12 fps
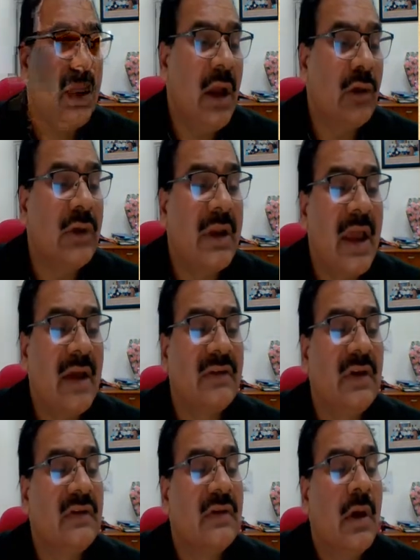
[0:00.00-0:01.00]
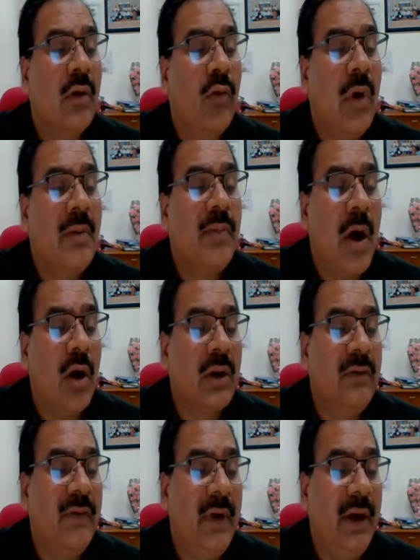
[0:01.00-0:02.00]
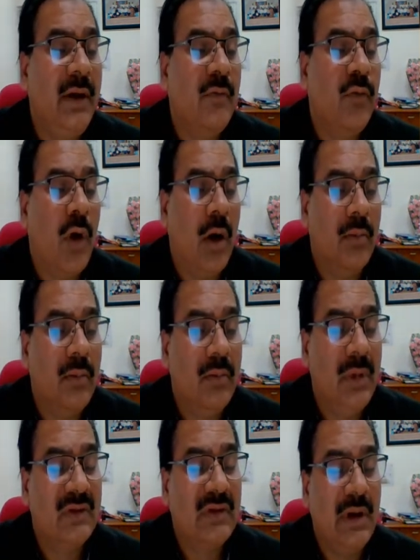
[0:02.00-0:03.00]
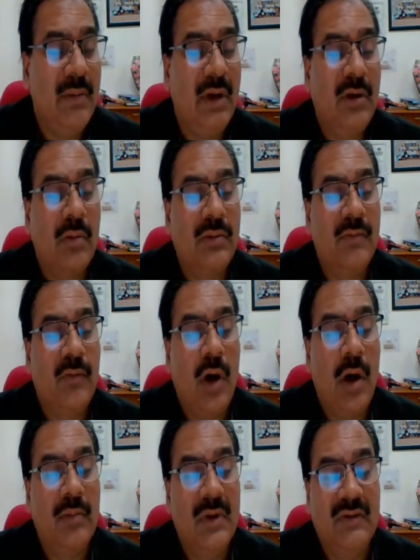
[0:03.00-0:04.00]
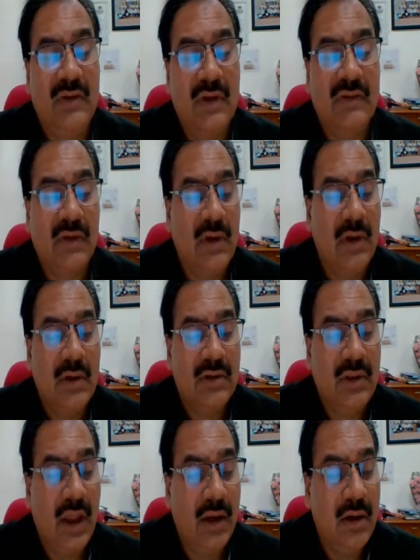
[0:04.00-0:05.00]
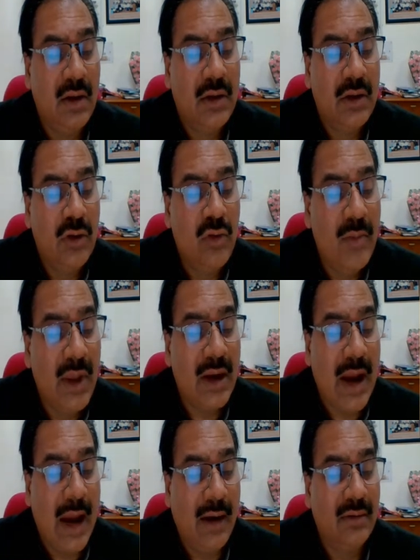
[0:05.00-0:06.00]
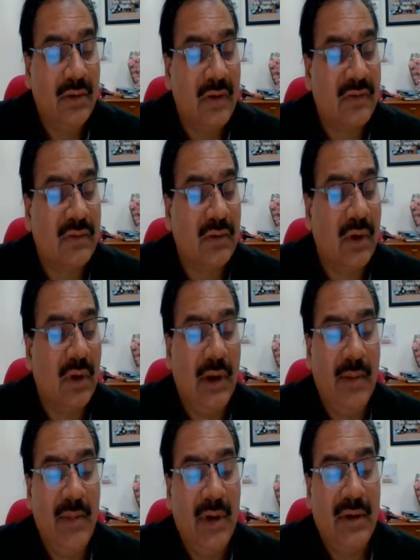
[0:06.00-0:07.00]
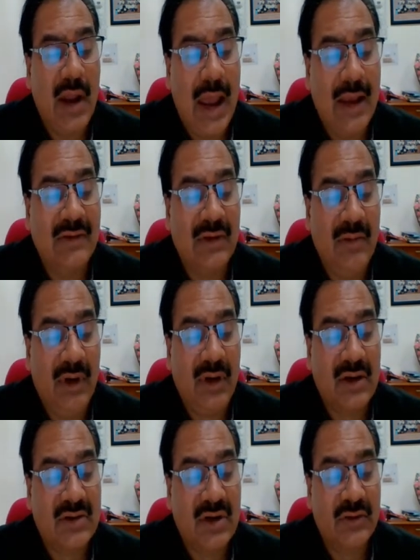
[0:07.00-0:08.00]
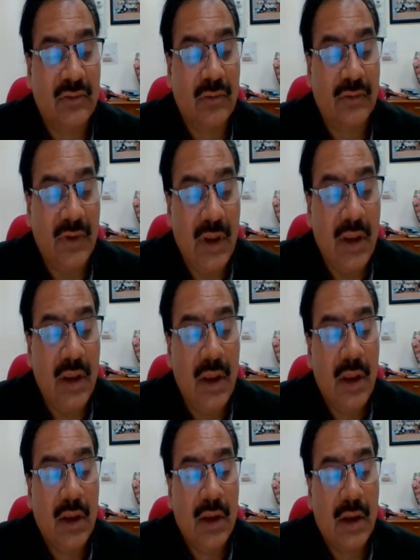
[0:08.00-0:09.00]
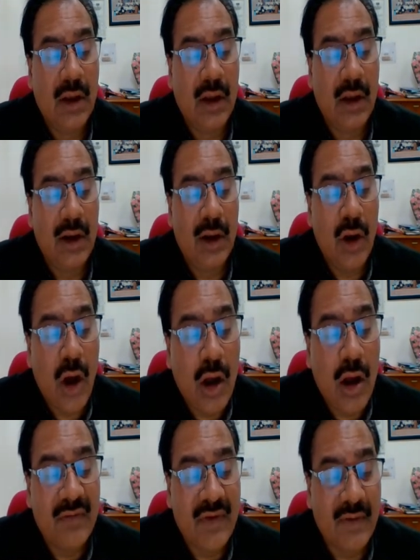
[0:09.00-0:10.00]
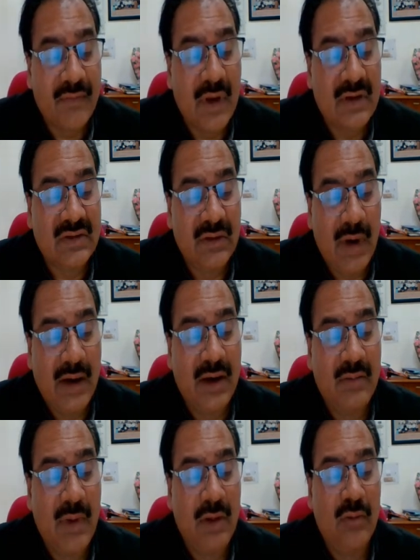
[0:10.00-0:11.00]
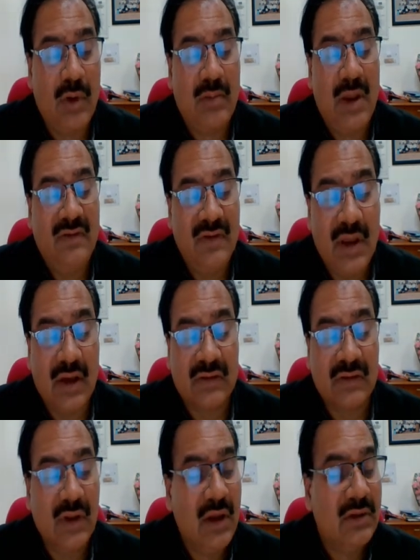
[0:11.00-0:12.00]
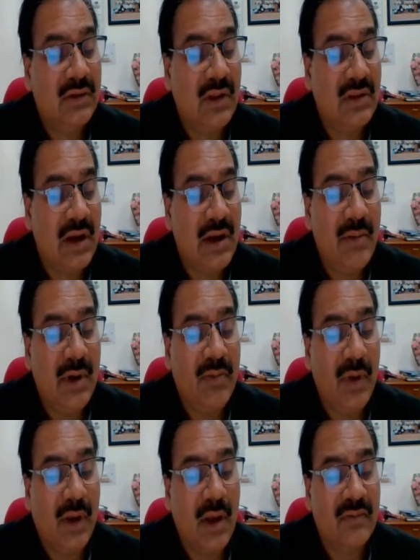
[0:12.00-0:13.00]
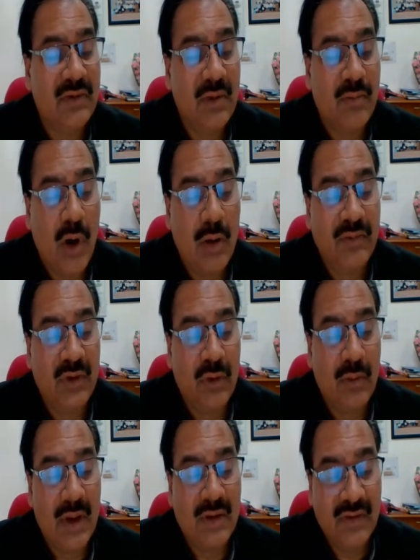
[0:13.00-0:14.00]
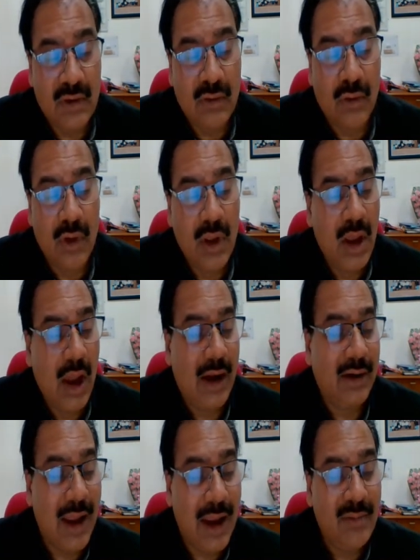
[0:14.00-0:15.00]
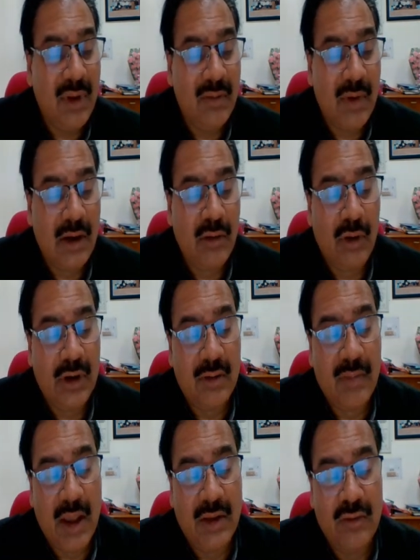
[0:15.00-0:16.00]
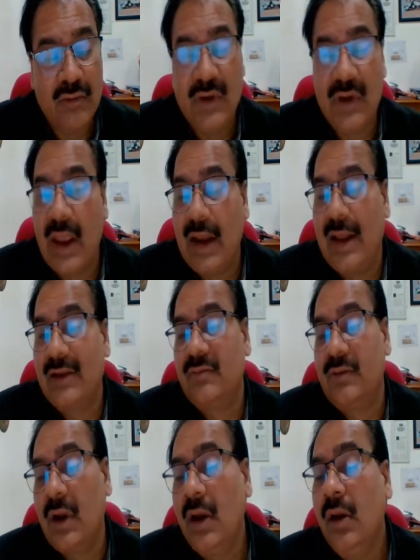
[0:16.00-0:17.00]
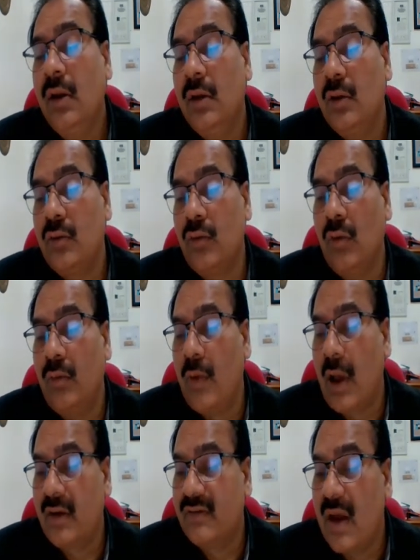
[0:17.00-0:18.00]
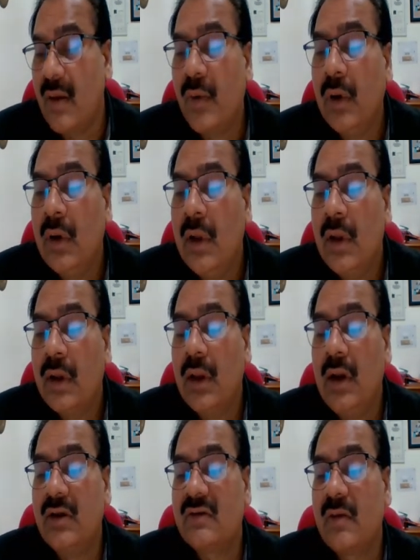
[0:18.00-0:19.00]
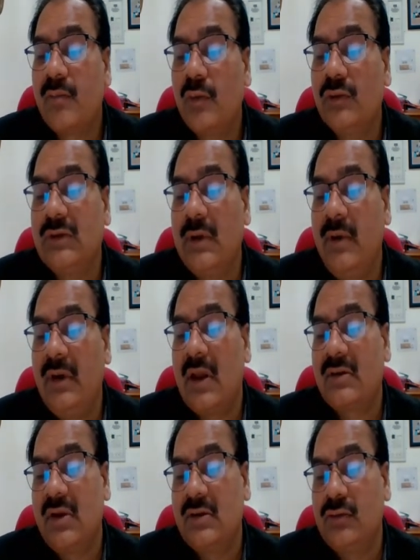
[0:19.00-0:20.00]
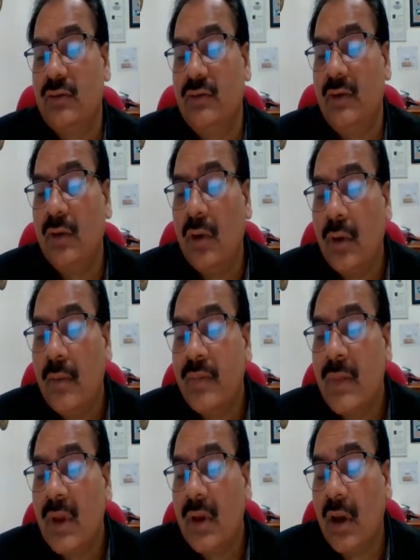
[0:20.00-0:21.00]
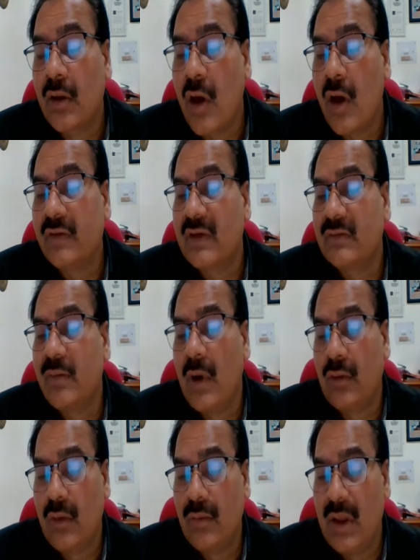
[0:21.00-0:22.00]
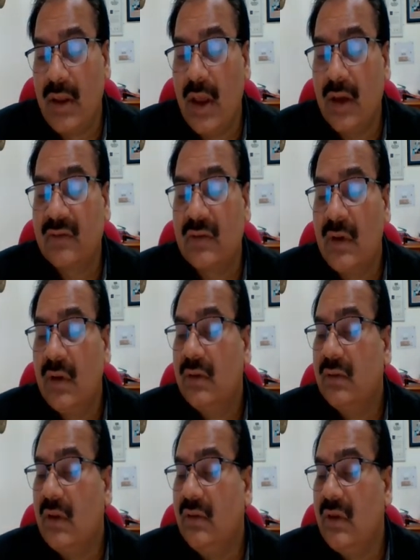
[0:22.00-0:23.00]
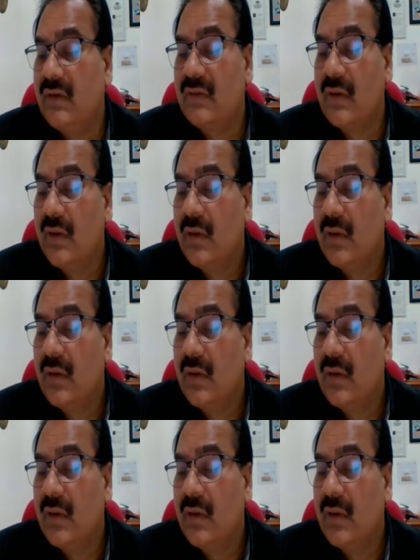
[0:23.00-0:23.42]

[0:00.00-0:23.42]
Now the next is 1 power infinity form, means limit of the form is this. Then you may write this limit as limit x tends to c log of fx divided by 1 by gx. Then the limit becomes the form 0 by 0 and can be evaluated by using El Hospital rule. For example, let us suppose limit x tends to 0 cos x power 1 by x. Then this